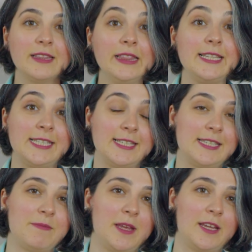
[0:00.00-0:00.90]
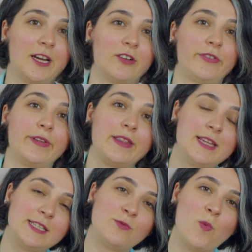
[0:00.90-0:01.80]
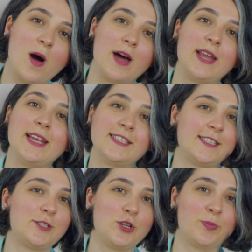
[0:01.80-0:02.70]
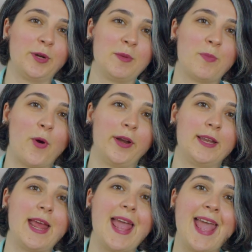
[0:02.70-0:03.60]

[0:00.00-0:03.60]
Listen to me carefully. This one is super important